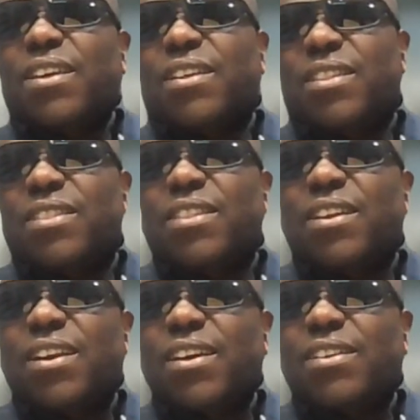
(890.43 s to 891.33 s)

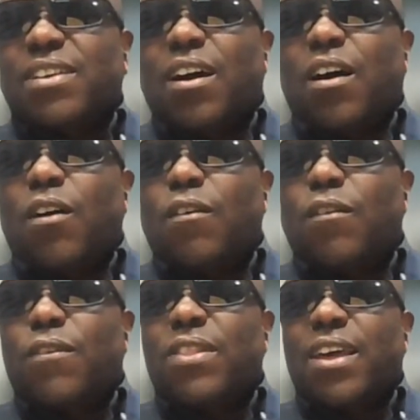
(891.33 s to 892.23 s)
Ledger
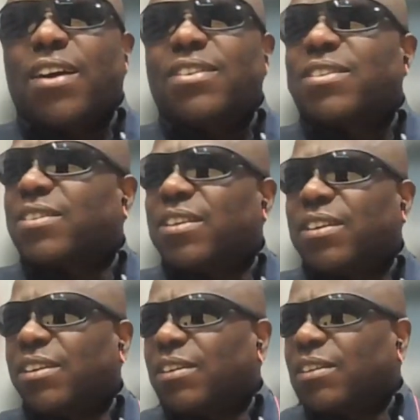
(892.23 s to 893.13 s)
of the
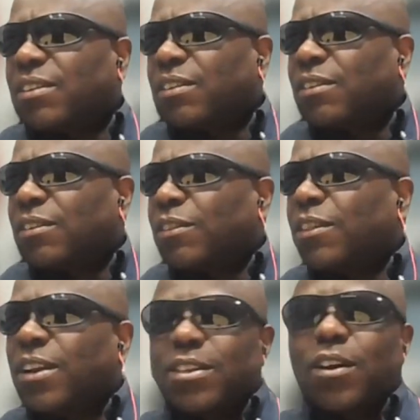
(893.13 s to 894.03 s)
Unseen. The
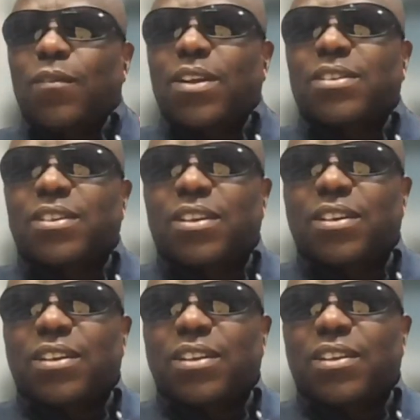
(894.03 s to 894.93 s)
Ledger of the
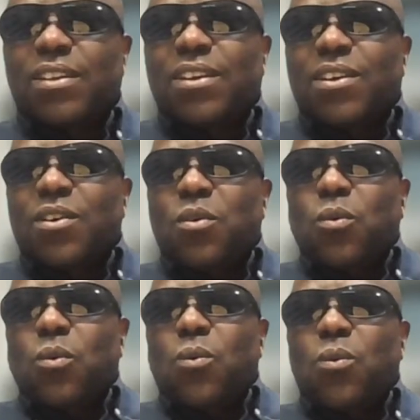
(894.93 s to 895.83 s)
Unseen.
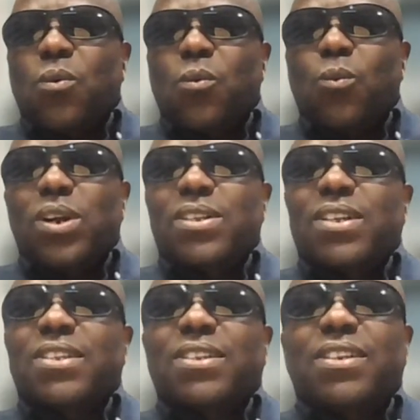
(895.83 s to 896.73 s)
What is
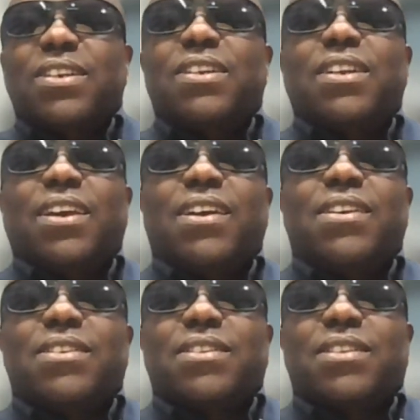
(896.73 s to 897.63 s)
unseen
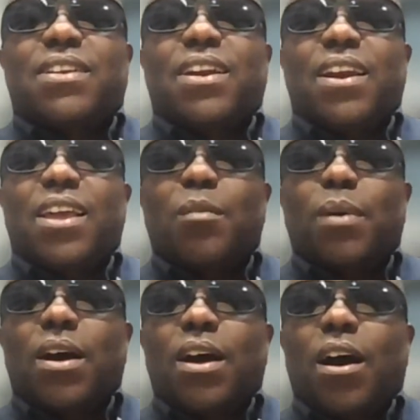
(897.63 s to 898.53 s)
is the
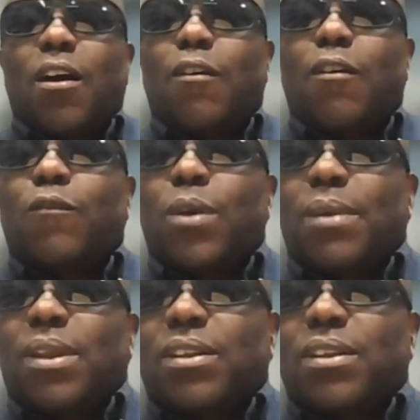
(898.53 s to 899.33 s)
labor of women.